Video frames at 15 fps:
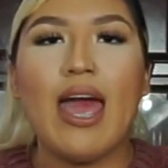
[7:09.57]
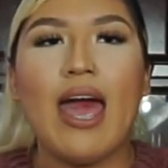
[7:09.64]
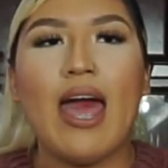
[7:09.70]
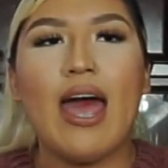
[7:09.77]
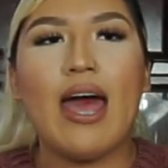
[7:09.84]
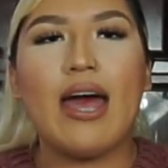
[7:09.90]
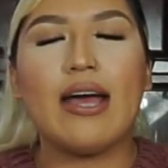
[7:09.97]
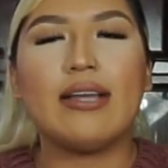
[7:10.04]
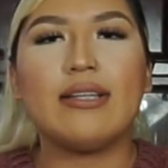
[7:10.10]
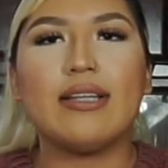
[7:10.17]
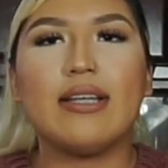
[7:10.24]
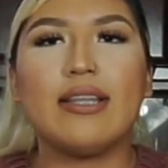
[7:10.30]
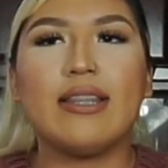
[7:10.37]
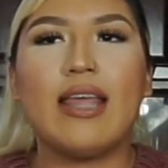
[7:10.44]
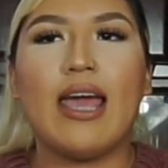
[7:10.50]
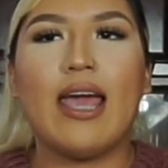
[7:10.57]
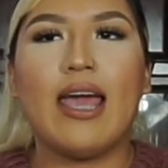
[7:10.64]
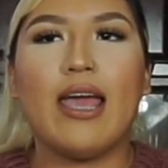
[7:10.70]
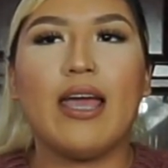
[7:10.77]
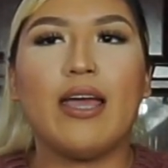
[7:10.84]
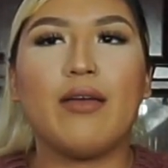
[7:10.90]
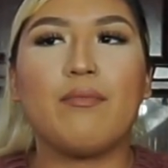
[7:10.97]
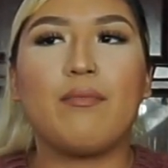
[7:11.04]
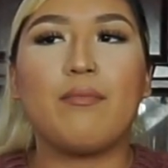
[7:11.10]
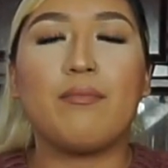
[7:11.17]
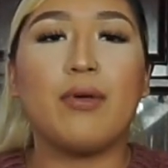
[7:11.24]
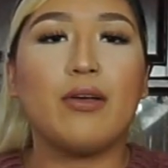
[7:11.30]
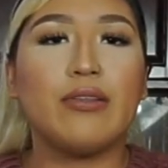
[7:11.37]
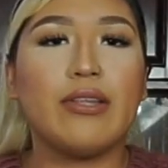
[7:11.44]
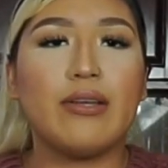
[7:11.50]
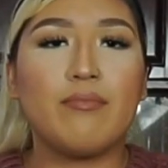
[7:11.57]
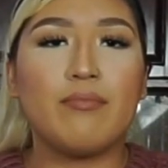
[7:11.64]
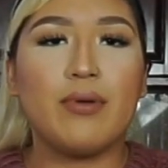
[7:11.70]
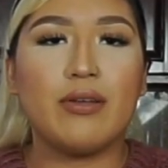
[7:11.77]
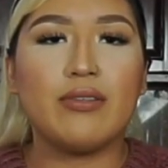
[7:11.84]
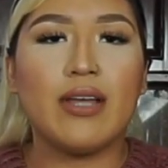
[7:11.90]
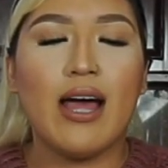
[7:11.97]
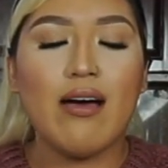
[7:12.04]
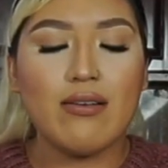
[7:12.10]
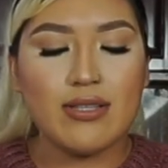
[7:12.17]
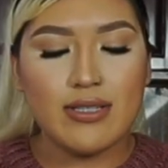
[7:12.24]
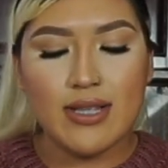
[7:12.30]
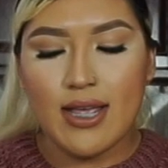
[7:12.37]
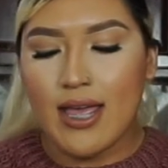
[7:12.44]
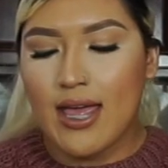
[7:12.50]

and they built a house.